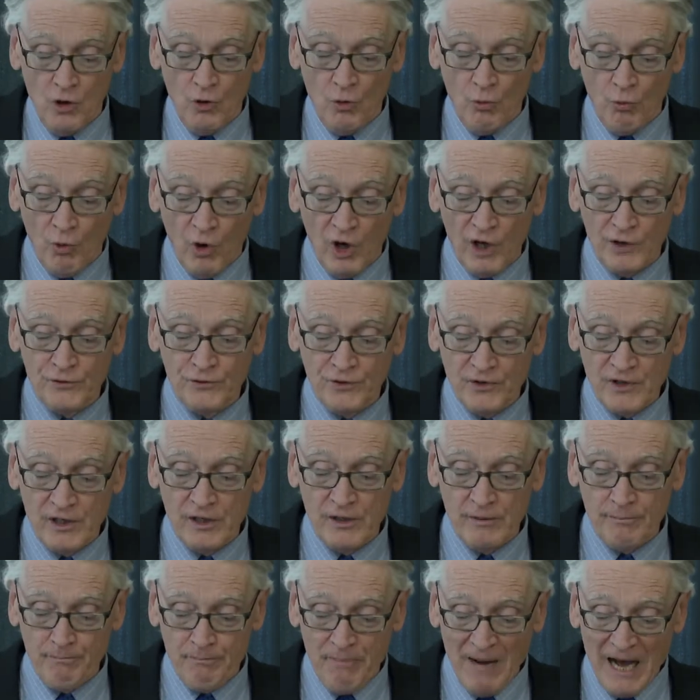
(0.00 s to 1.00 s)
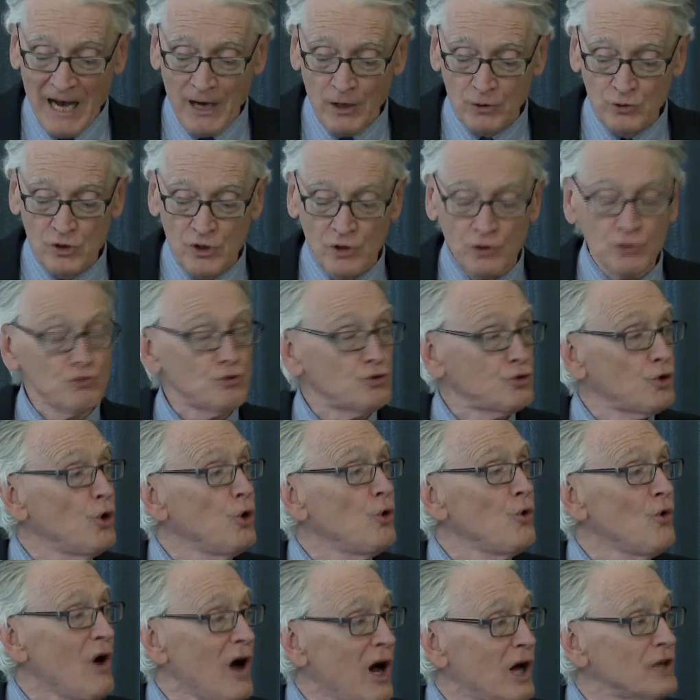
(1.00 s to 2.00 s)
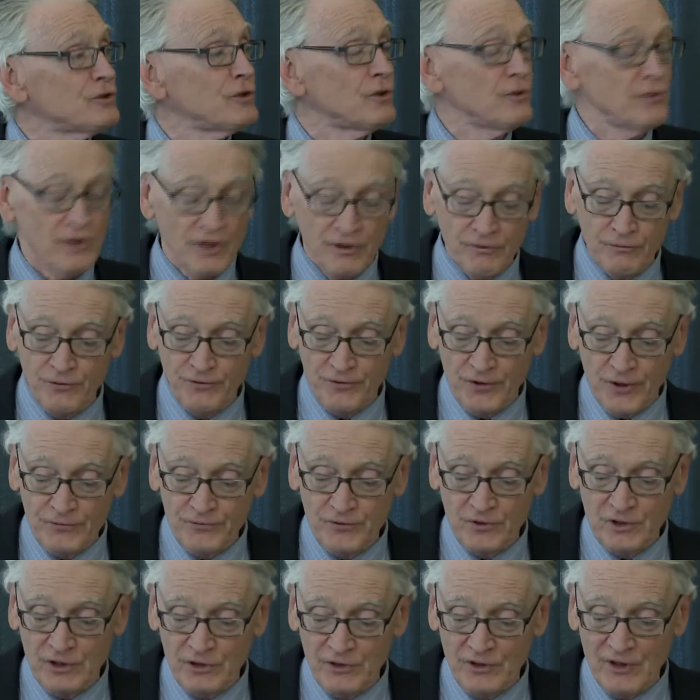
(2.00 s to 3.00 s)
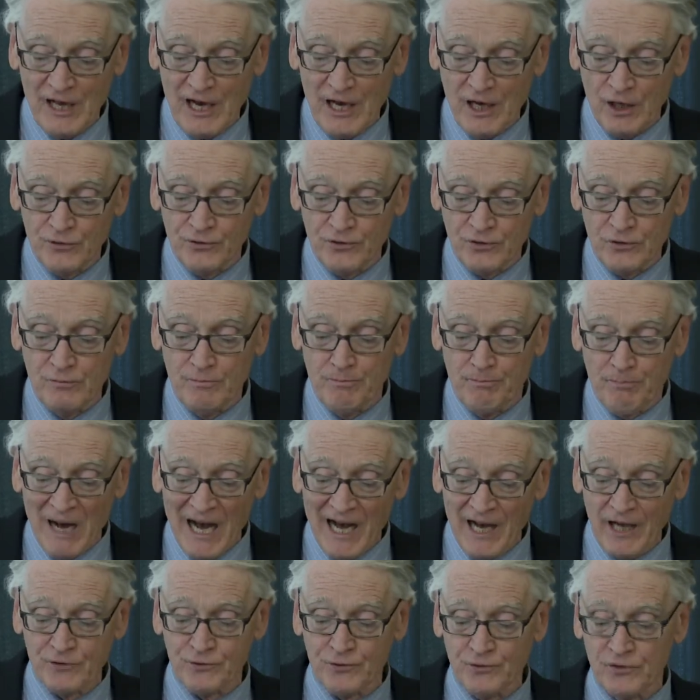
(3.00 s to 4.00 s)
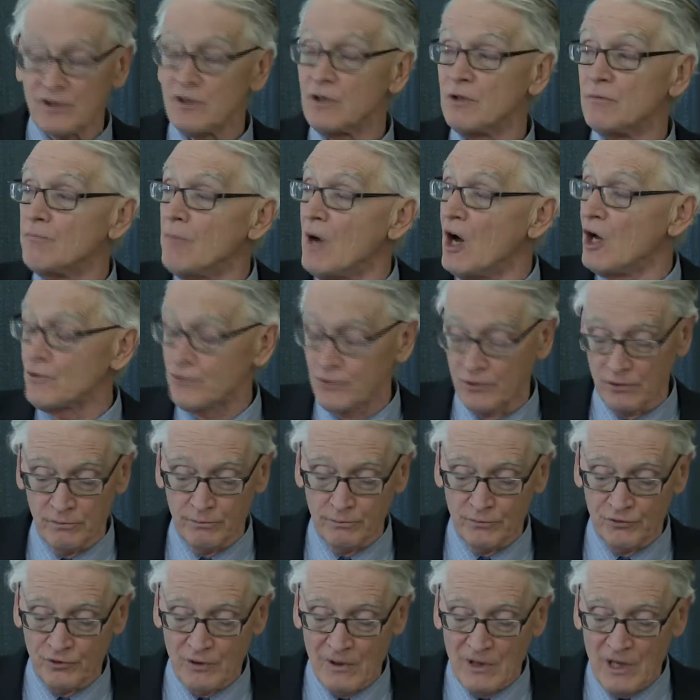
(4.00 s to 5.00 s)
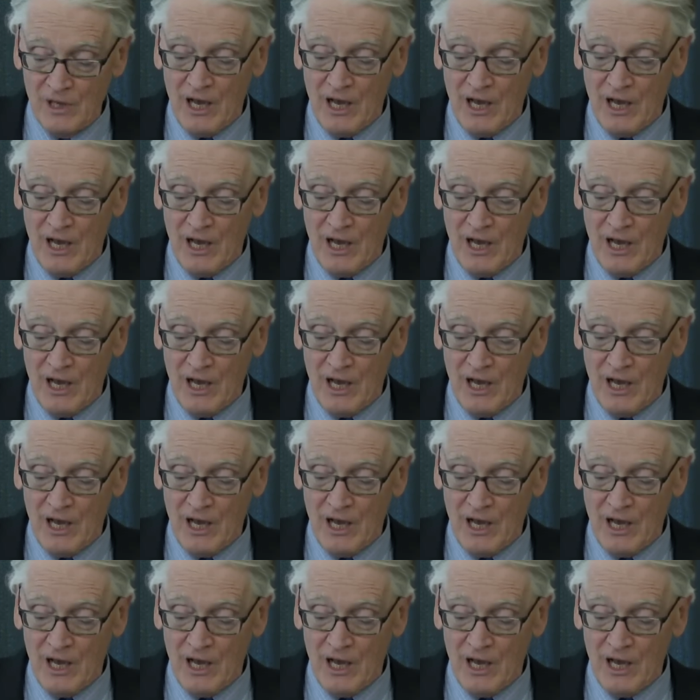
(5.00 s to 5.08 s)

was that about 250,000 Bosnian Muslims